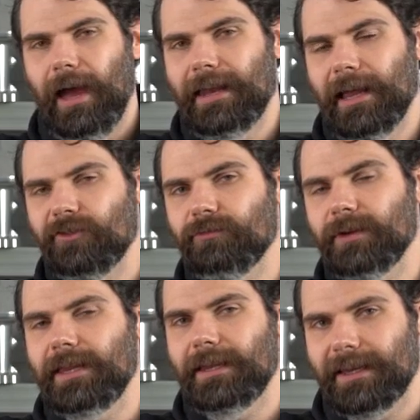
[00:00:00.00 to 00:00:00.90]
And that's
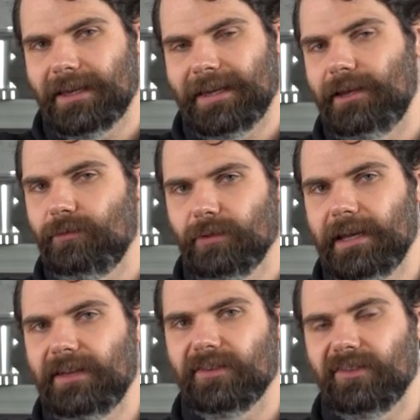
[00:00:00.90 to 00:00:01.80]
really the key
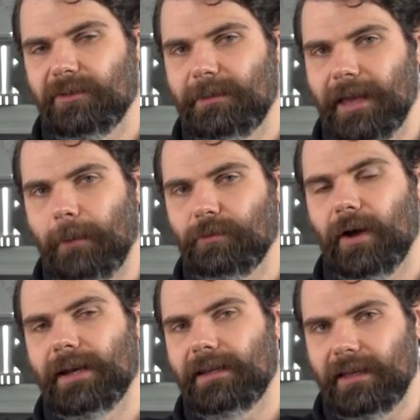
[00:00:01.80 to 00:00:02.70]
reason to be
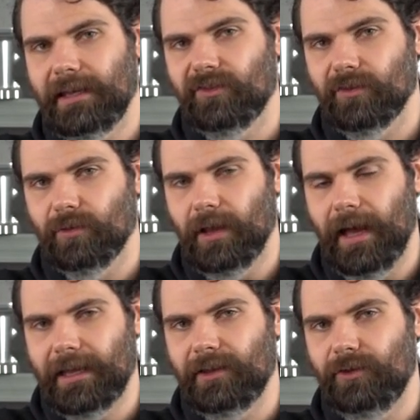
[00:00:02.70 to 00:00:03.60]
upgrading the
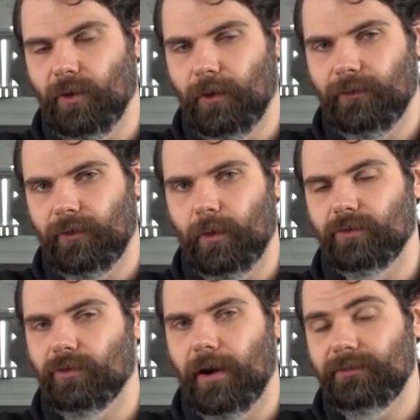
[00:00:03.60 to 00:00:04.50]
intercooler in your four-wheel
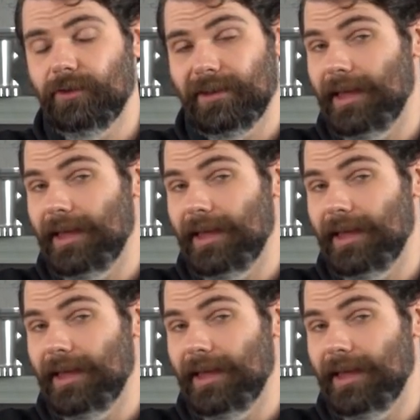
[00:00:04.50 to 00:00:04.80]
drive ute.